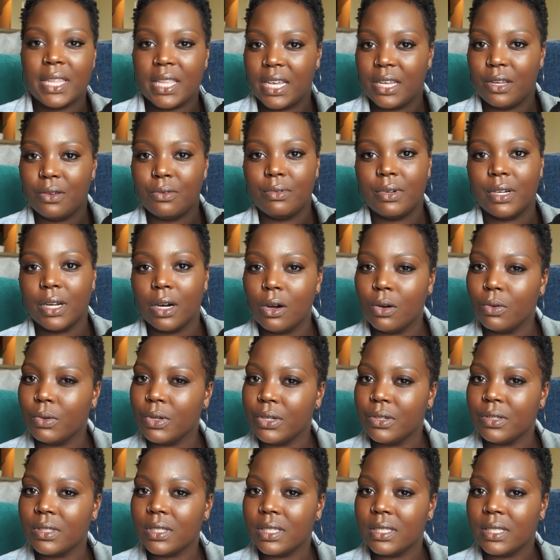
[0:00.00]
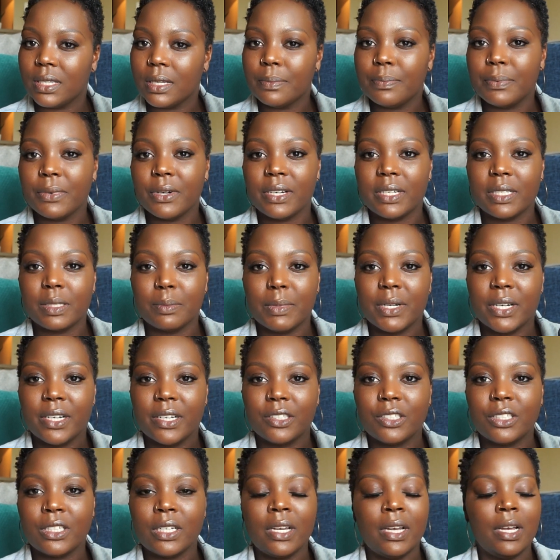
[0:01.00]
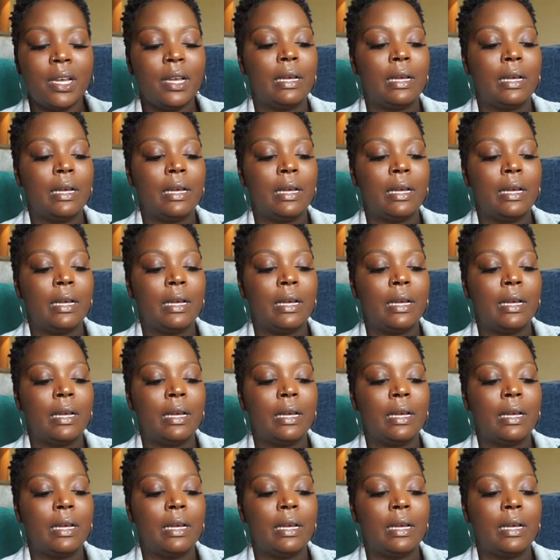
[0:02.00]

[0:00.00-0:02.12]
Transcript: that you don't use the zipper as much.